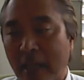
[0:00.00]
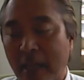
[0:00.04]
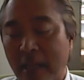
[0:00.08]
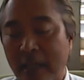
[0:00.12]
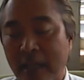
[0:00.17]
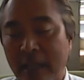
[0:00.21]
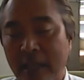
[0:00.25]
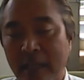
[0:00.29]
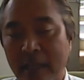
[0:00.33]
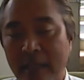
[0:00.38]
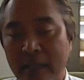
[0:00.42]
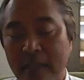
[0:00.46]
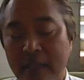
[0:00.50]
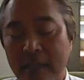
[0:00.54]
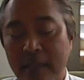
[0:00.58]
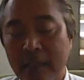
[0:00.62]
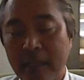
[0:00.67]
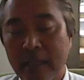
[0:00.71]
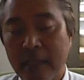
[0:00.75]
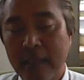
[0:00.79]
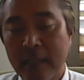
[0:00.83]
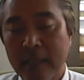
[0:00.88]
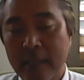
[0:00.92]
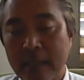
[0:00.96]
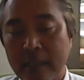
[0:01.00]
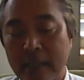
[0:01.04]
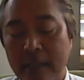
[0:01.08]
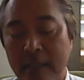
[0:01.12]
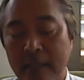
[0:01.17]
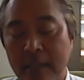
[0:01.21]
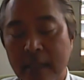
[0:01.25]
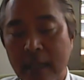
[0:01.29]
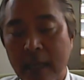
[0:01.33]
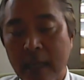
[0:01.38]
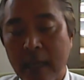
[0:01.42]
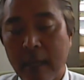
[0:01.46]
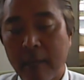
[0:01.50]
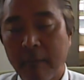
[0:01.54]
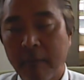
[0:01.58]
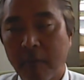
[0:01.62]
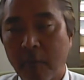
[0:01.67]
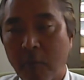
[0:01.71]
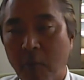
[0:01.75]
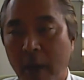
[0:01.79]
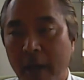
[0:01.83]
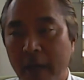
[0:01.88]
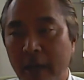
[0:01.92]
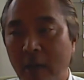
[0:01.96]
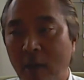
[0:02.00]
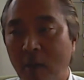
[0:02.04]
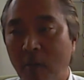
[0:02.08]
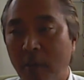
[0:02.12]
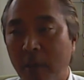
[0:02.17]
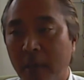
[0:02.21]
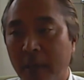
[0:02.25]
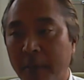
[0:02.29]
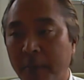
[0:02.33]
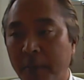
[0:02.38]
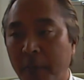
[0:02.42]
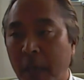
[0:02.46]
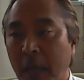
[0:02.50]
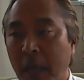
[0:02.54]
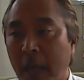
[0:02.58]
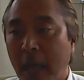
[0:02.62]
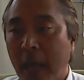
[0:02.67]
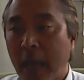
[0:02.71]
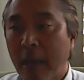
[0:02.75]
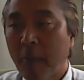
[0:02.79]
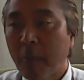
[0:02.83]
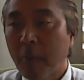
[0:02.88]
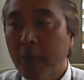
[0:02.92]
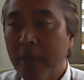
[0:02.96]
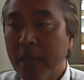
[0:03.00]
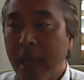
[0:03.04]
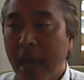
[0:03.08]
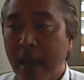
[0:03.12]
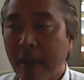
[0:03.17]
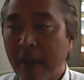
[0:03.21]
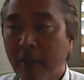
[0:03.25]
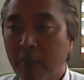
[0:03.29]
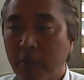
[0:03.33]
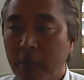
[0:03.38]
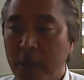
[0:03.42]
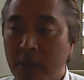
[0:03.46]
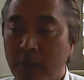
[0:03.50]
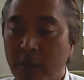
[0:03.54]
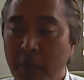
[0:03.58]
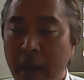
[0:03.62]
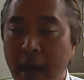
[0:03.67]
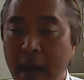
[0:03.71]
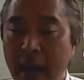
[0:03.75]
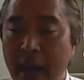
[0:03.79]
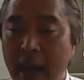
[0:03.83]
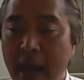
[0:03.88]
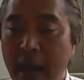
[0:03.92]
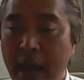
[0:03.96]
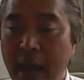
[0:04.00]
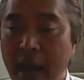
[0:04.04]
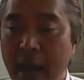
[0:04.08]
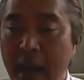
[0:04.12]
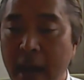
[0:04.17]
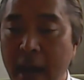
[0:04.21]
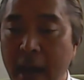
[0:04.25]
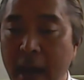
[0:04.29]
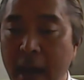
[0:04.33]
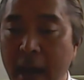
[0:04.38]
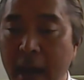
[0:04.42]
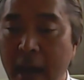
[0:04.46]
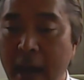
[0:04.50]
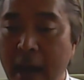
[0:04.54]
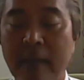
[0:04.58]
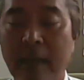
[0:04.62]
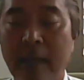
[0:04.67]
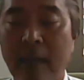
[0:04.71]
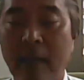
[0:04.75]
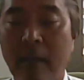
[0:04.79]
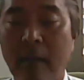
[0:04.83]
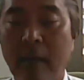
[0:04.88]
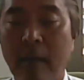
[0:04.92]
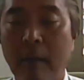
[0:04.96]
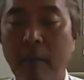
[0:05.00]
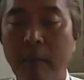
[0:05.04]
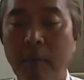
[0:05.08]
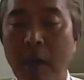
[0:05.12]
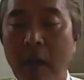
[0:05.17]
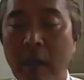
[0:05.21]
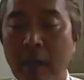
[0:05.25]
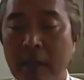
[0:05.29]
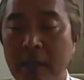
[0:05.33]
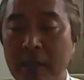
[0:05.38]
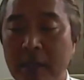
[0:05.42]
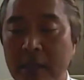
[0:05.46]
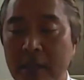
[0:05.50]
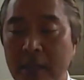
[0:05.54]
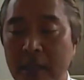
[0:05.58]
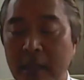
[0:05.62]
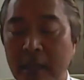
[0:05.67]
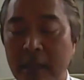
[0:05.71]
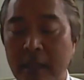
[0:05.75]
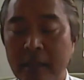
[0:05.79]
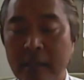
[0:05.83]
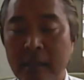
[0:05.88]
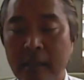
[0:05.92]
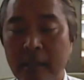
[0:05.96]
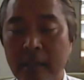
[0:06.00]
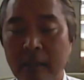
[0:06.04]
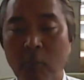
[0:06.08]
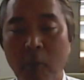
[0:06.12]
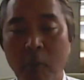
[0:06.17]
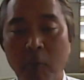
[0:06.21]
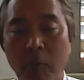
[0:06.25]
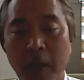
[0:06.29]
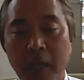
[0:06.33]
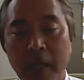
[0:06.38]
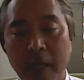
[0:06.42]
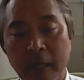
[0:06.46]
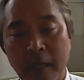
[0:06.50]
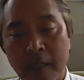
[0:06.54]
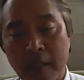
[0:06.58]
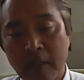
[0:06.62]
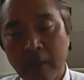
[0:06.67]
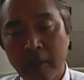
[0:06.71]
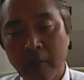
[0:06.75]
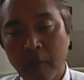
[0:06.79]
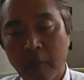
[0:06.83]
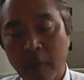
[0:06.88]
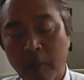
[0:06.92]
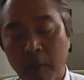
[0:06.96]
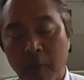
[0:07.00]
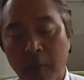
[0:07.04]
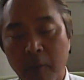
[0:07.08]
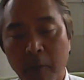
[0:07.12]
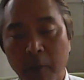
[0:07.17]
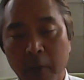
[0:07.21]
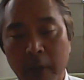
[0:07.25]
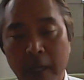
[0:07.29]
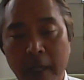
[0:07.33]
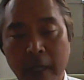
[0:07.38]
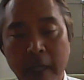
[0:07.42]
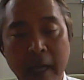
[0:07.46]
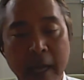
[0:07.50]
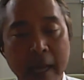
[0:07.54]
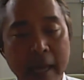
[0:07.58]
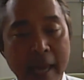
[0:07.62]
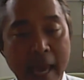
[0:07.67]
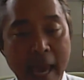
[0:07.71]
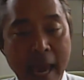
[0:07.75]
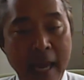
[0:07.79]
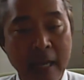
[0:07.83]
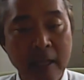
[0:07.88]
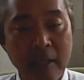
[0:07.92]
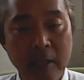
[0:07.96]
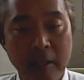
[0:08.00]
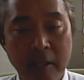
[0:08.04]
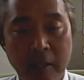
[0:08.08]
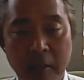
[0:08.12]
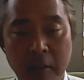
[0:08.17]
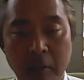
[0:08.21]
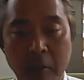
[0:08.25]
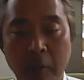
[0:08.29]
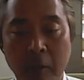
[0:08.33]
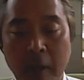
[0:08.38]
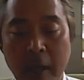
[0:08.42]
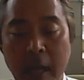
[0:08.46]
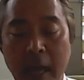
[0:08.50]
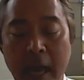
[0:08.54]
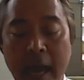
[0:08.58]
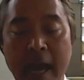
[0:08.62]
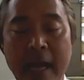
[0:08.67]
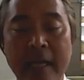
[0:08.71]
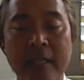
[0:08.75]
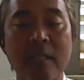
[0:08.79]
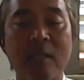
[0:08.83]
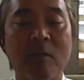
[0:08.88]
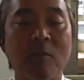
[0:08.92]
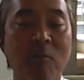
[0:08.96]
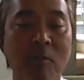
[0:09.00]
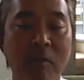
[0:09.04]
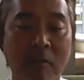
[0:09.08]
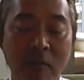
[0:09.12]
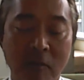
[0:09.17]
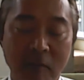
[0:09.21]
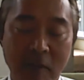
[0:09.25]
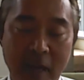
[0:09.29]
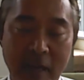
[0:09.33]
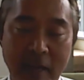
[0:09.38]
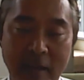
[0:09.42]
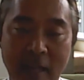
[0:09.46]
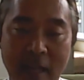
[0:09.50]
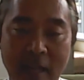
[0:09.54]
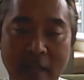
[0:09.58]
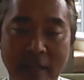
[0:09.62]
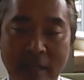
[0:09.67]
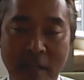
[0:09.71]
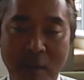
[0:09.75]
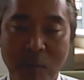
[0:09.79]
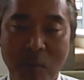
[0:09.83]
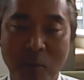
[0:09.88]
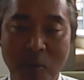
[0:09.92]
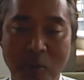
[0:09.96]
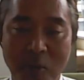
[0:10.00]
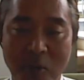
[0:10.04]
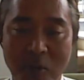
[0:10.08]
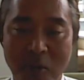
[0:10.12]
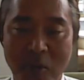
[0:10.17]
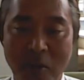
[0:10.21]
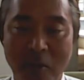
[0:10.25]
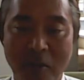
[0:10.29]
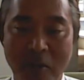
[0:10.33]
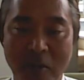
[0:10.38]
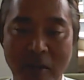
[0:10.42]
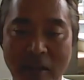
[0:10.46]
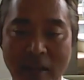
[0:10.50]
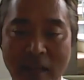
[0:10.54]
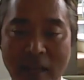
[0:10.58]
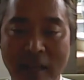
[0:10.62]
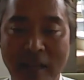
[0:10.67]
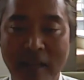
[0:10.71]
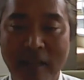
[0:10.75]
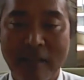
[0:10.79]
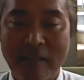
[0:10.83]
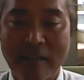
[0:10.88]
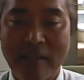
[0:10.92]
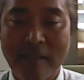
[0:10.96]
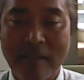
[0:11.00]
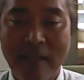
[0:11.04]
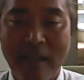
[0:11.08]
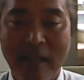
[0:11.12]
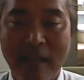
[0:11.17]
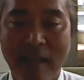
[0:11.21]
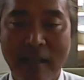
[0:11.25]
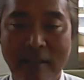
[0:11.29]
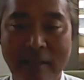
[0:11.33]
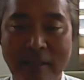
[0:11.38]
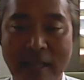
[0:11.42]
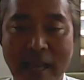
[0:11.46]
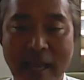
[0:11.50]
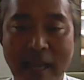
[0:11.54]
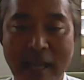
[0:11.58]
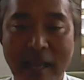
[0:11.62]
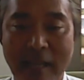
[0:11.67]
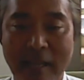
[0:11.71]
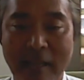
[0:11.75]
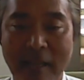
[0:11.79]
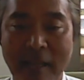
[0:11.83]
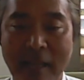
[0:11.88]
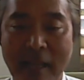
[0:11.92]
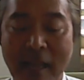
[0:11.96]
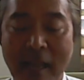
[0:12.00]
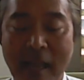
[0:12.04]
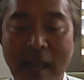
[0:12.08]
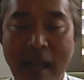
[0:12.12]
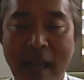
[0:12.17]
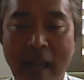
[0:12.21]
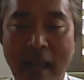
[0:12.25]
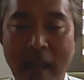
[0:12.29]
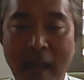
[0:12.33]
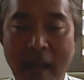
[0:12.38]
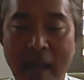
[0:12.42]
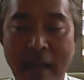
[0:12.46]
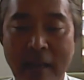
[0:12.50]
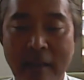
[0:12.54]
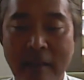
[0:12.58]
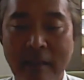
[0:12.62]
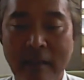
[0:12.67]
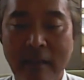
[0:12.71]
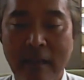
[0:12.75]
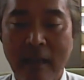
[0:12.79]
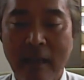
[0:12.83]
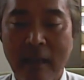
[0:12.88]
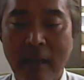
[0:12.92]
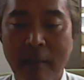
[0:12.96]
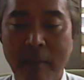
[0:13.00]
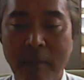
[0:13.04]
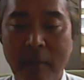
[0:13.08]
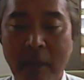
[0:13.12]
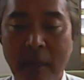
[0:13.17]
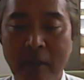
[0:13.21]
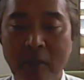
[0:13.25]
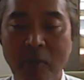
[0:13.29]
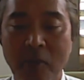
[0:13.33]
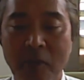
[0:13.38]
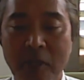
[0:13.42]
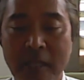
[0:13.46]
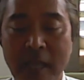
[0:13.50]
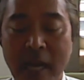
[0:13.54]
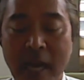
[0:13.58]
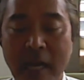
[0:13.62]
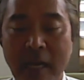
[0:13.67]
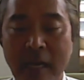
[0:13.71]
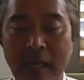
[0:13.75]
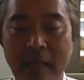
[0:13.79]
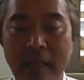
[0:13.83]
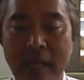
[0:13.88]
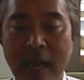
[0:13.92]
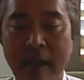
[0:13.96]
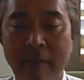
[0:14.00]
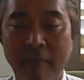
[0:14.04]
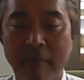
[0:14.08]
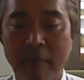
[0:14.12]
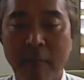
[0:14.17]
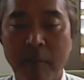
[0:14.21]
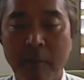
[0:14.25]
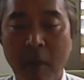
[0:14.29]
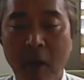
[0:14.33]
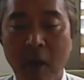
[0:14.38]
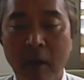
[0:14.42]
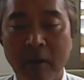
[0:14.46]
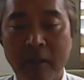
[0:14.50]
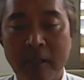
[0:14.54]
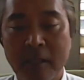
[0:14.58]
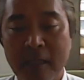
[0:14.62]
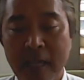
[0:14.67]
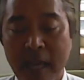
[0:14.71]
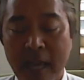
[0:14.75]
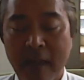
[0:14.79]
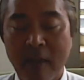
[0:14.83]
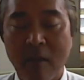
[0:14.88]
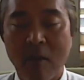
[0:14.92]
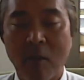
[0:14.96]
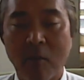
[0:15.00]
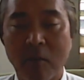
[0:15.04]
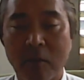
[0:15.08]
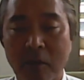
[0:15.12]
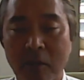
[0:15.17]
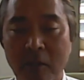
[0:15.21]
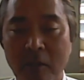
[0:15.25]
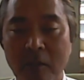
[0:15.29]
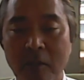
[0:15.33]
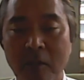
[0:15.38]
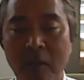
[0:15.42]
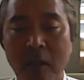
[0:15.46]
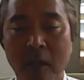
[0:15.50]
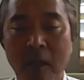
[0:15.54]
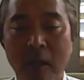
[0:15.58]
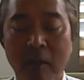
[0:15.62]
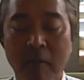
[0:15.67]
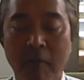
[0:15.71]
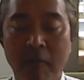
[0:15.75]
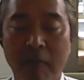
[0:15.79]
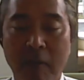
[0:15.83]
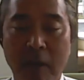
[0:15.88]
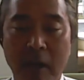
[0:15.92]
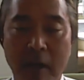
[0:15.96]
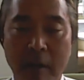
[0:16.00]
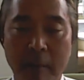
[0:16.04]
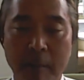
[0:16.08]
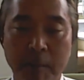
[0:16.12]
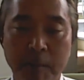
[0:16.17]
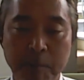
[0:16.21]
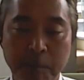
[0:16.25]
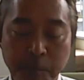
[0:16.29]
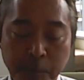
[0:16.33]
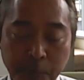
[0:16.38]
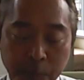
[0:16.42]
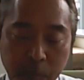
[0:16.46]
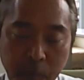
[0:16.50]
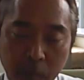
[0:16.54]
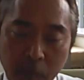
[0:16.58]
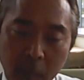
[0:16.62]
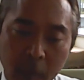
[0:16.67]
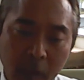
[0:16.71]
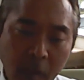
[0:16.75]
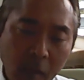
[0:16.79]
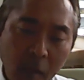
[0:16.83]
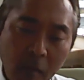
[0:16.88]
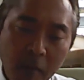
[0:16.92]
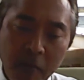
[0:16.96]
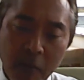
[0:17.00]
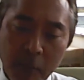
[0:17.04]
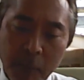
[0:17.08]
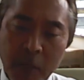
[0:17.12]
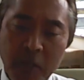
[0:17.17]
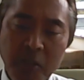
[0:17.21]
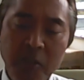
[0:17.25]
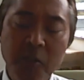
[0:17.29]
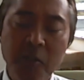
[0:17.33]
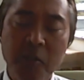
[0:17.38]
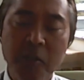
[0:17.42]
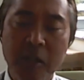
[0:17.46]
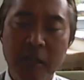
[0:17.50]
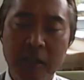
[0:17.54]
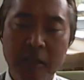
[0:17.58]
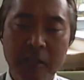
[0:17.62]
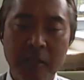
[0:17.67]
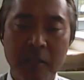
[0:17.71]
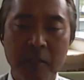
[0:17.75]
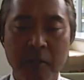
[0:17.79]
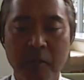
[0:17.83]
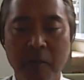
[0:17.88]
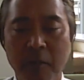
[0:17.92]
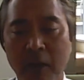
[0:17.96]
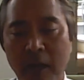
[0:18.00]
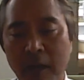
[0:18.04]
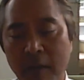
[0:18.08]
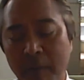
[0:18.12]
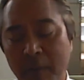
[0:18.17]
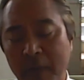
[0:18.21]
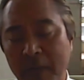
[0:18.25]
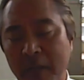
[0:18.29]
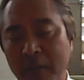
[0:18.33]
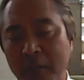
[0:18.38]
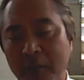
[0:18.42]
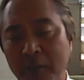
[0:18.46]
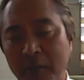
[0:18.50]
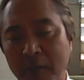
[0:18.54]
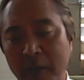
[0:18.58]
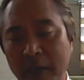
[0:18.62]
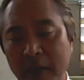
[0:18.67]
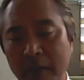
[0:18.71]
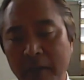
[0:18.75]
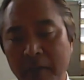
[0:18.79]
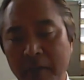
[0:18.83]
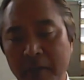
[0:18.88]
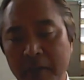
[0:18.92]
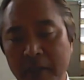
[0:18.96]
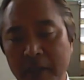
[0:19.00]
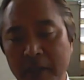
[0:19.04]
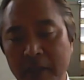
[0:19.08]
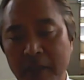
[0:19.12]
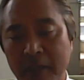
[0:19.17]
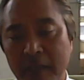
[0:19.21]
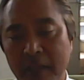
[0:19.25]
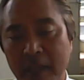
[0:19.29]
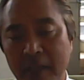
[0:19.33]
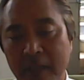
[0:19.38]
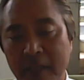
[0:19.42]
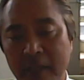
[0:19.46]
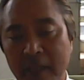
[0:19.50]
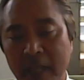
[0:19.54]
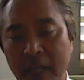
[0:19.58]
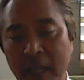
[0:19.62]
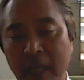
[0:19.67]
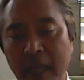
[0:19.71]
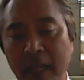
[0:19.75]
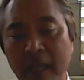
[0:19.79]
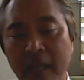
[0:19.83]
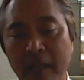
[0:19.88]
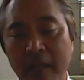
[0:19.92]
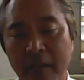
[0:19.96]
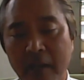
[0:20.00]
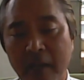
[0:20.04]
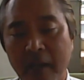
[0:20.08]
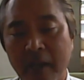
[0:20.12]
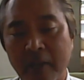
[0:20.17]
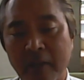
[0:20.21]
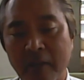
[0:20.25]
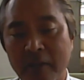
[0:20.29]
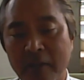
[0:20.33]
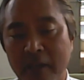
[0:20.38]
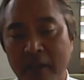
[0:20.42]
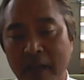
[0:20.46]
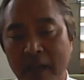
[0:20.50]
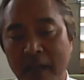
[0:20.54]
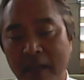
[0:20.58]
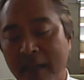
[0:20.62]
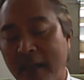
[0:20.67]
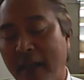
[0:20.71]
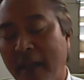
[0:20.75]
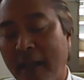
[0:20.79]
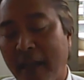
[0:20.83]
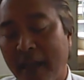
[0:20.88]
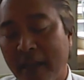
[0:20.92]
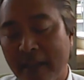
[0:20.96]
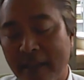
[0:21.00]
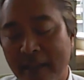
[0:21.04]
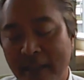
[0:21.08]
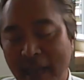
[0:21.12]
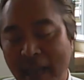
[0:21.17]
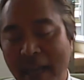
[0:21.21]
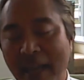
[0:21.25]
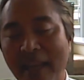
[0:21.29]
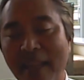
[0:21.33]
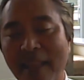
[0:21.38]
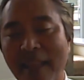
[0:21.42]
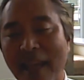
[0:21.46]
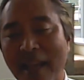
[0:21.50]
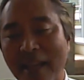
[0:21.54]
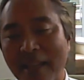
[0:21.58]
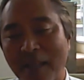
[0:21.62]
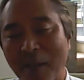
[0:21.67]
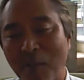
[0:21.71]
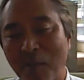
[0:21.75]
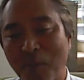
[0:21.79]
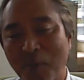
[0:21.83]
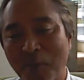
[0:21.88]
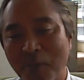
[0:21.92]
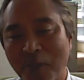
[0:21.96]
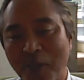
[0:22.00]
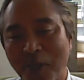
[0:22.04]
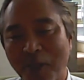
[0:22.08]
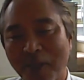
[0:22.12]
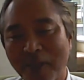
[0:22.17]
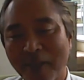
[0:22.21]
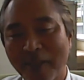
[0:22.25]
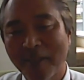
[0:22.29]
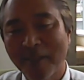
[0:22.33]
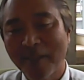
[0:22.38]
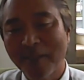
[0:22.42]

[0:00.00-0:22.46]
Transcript: analytics is quite open. And with that respect, I think that our policies and what we can do and what we can't do has to reflect that temperature that is taken, and understanding that from all the stakeholders, from our students to our administrators, is key in taking that temperature.